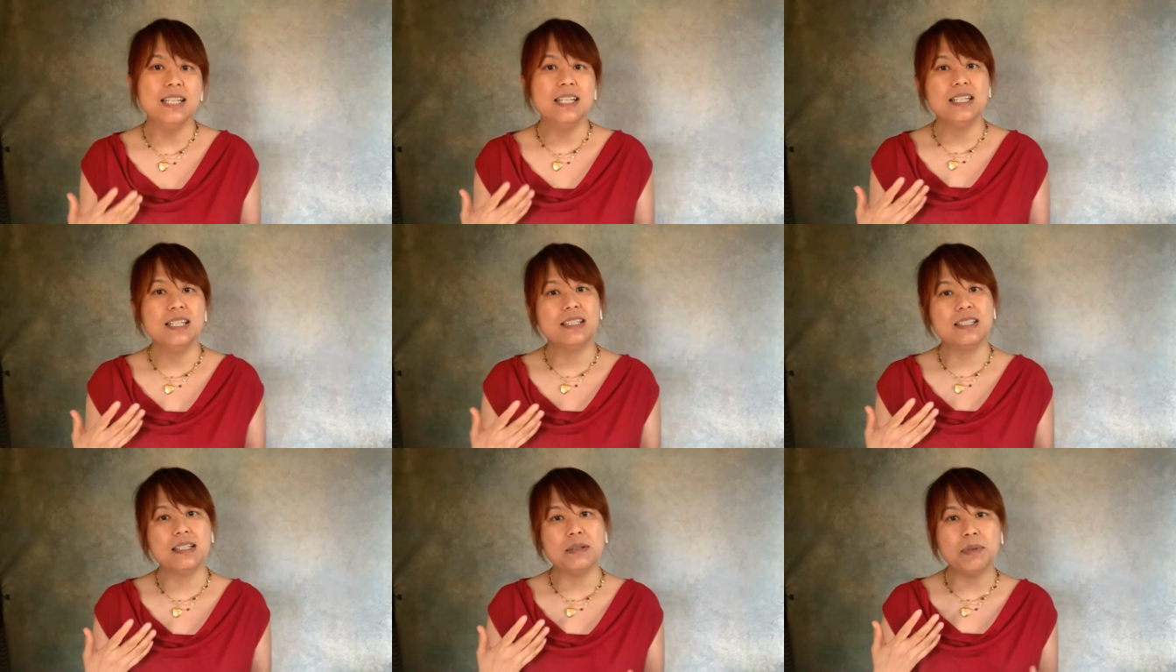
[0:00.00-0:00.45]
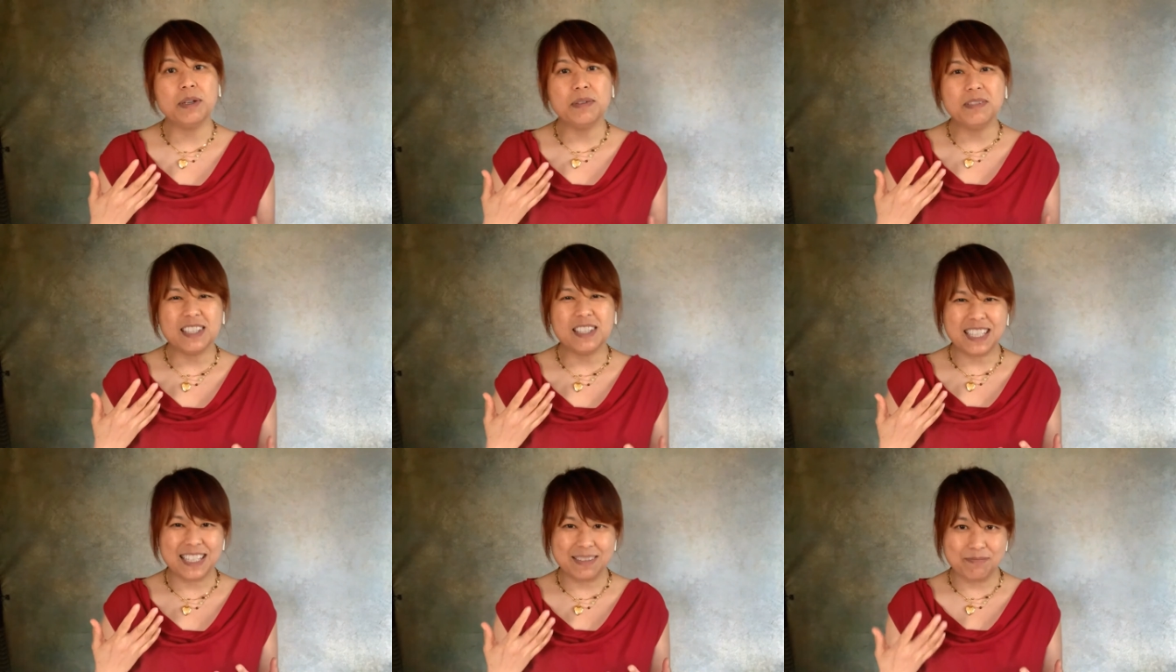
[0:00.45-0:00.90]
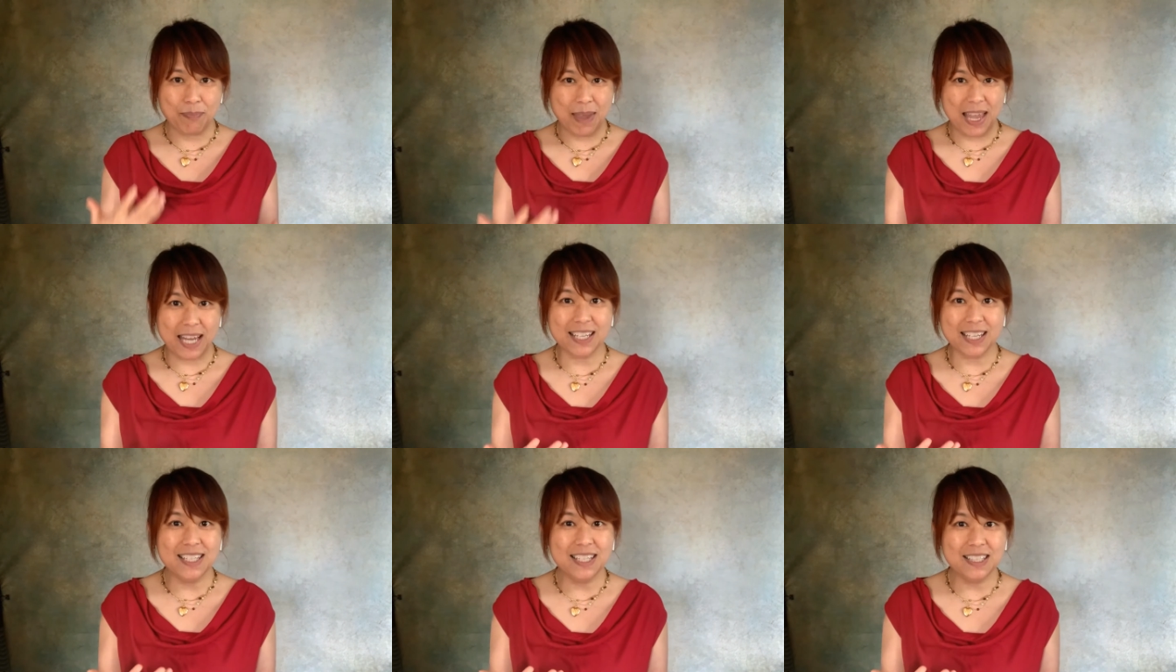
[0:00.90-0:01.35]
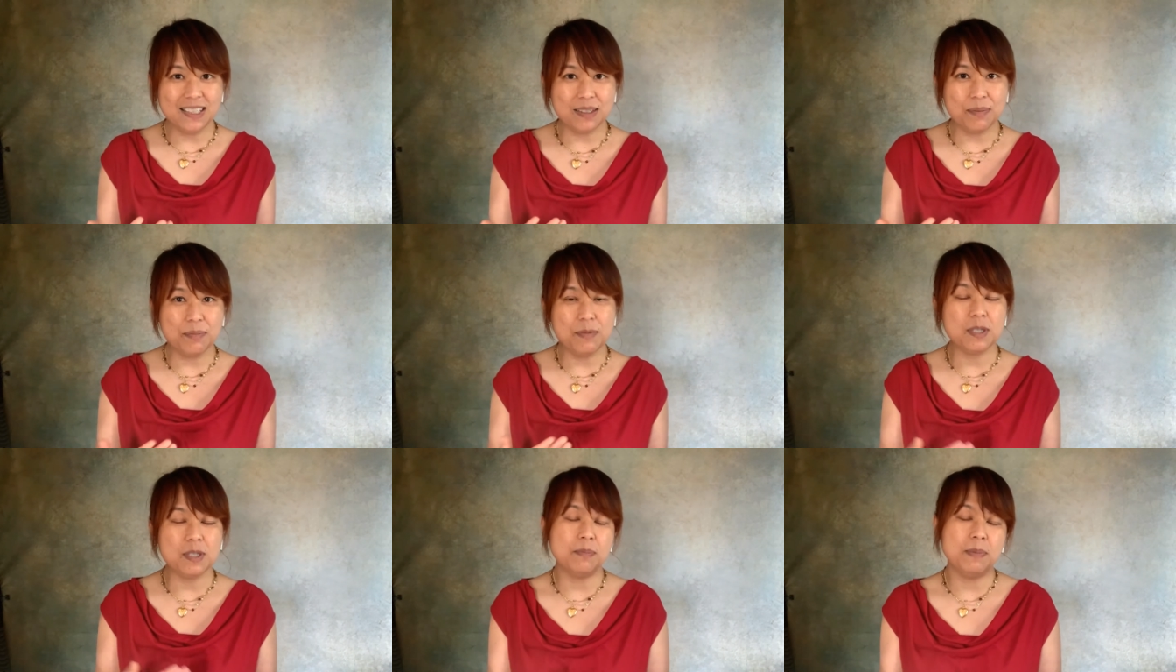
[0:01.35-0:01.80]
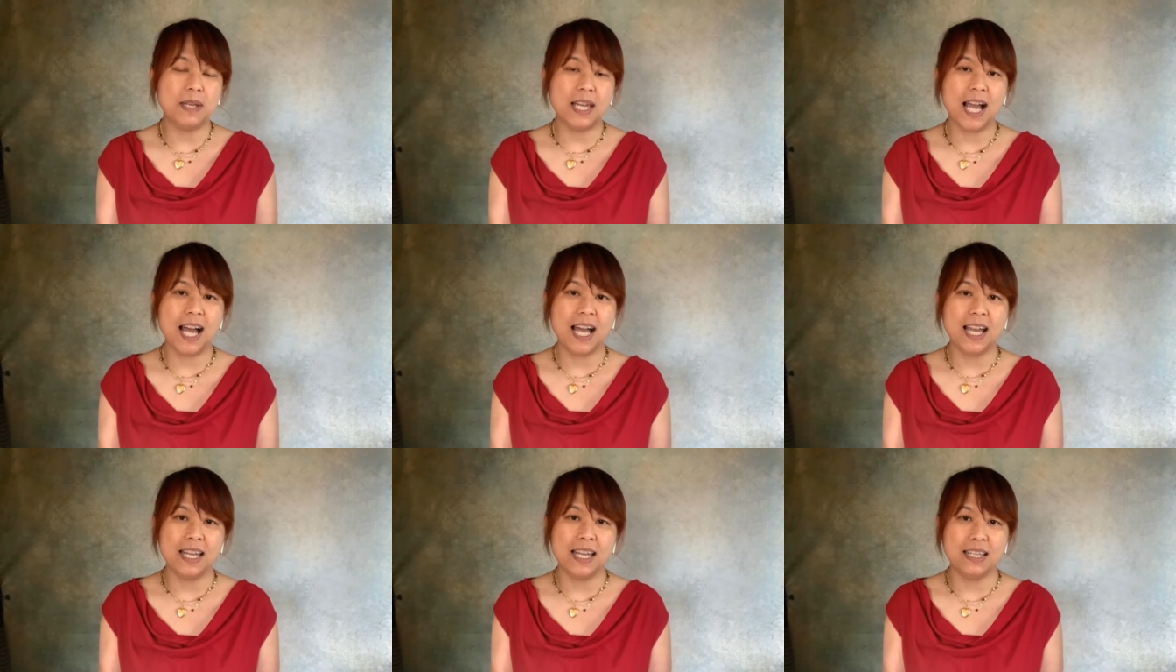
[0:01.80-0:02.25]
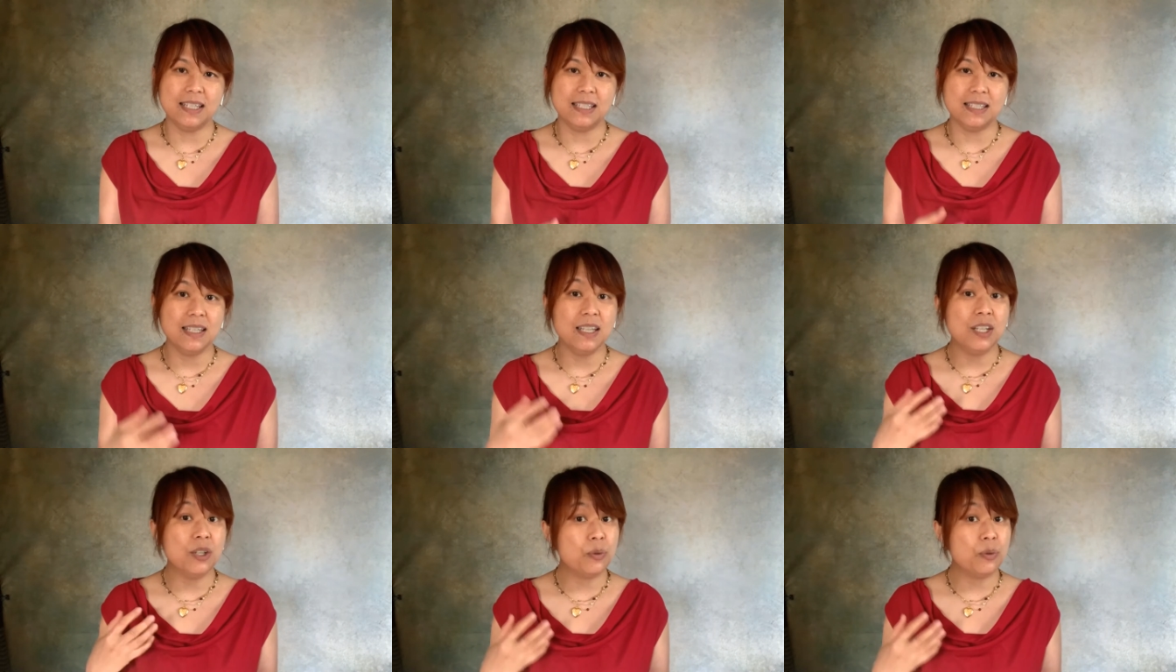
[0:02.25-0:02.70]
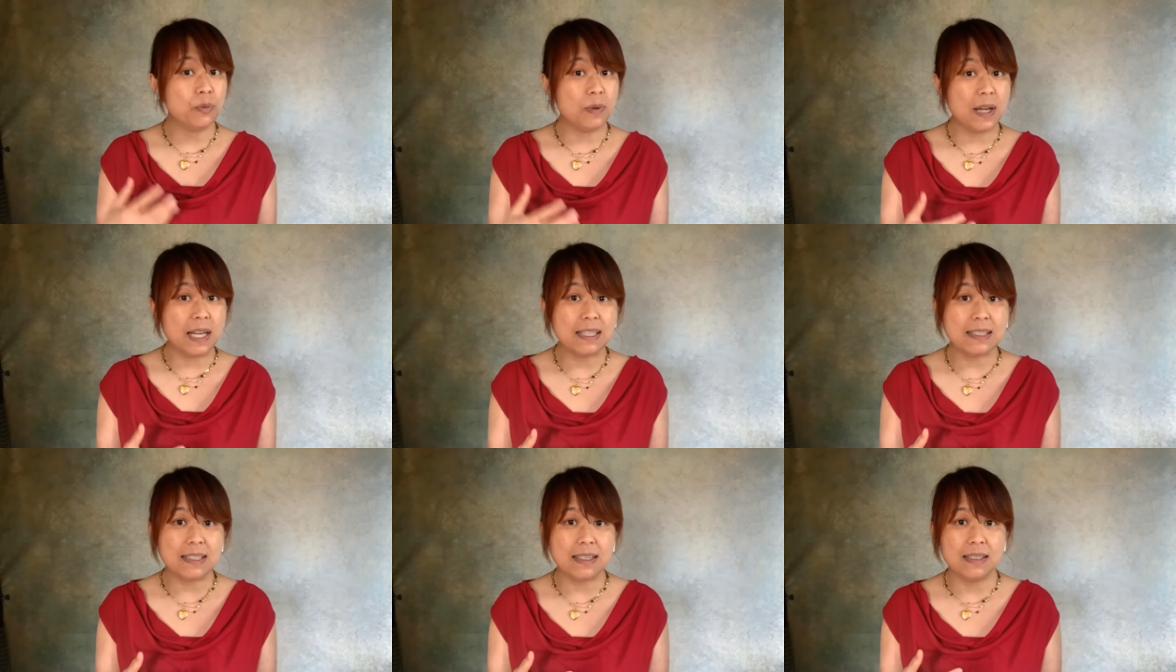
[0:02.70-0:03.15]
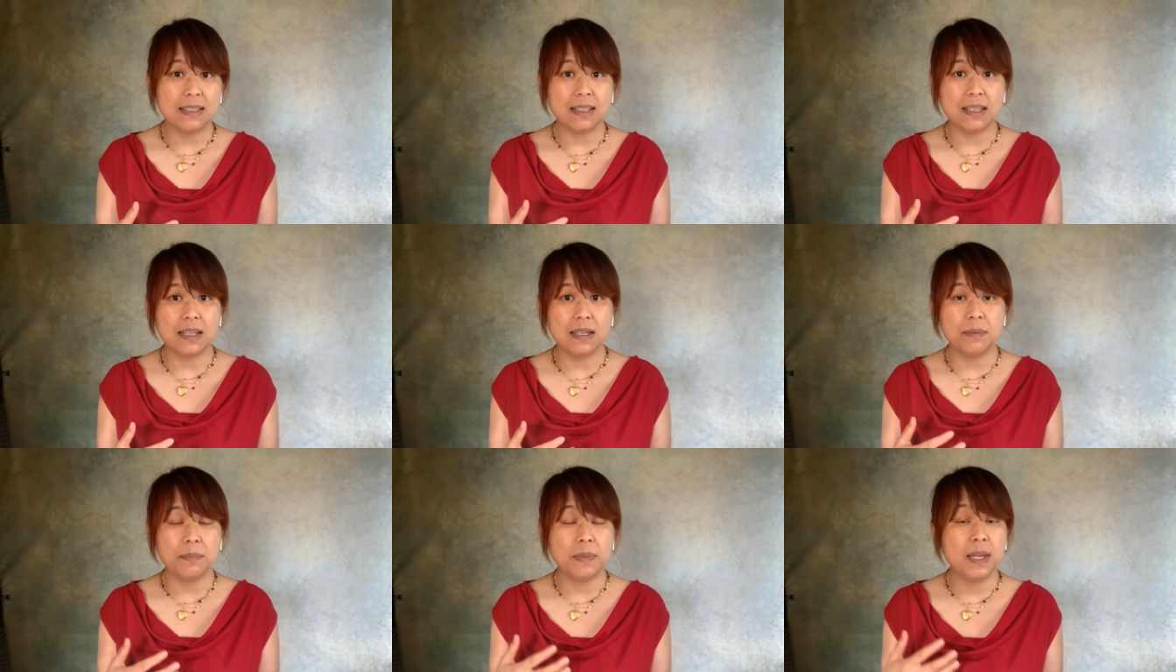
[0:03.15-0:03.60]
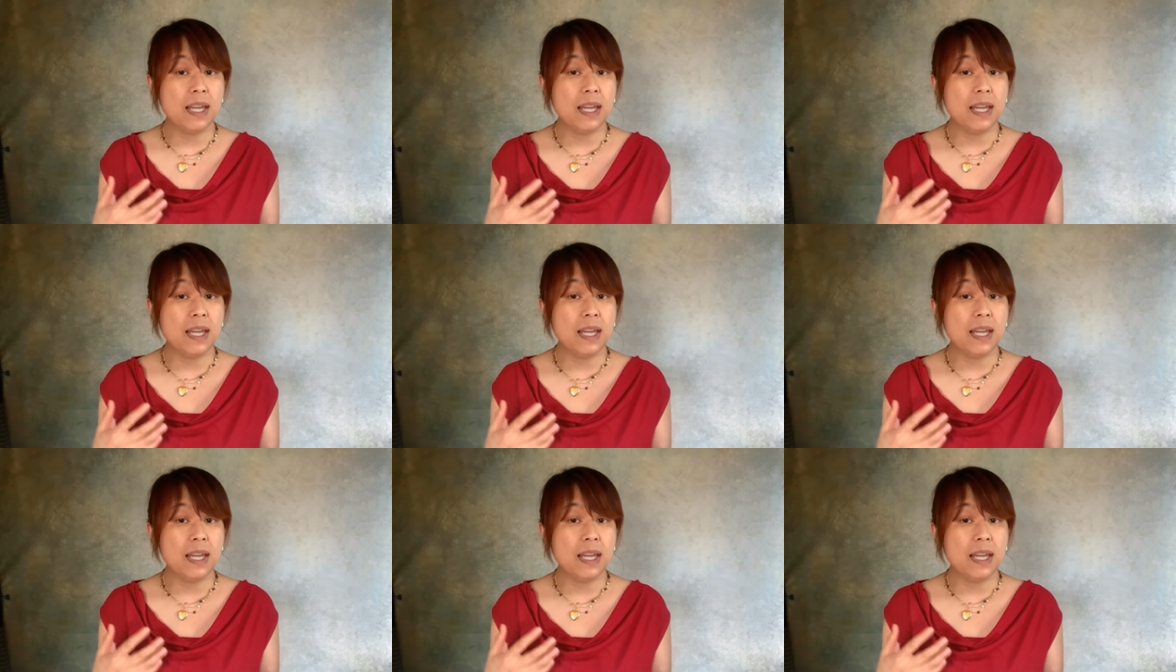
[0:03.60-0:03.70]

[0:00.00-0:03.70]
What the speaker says: some of the mechanisms behind racism,